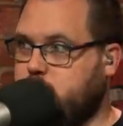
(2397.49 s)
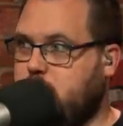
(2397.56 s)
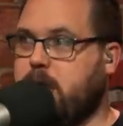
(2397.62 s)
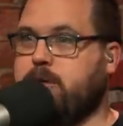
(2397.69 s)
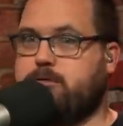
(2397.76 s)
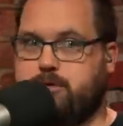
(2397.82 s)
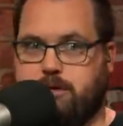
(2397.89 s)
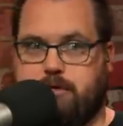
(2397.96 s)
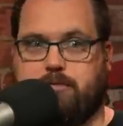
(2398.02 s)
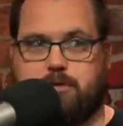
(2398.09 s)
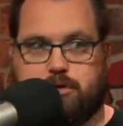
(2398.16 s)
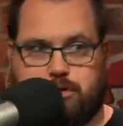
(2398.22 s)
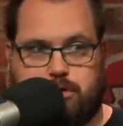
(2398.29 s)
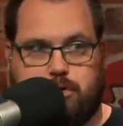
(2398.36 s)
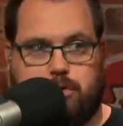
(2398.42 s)
wide receiver
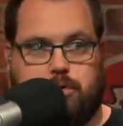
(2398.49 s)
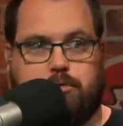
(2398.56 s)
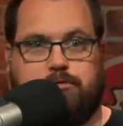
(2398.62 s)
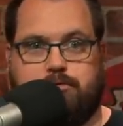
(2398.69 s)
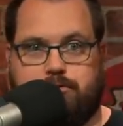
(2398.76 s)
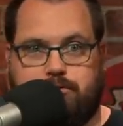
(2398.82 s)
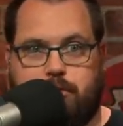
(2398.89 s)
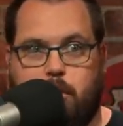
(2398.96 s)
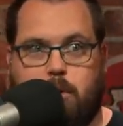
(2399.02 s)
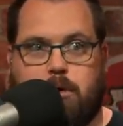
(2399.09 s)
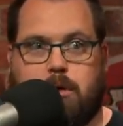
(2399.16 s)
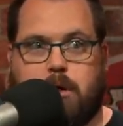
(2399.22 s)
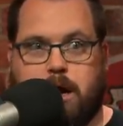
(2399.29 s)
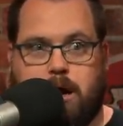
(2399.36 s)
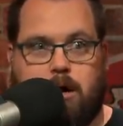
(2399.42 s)
2
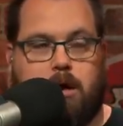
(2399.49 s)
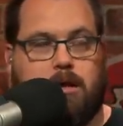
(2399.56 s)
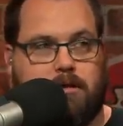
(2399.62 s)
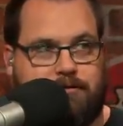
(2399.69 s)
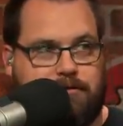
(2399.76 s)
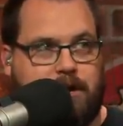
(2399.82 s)
for a Hall of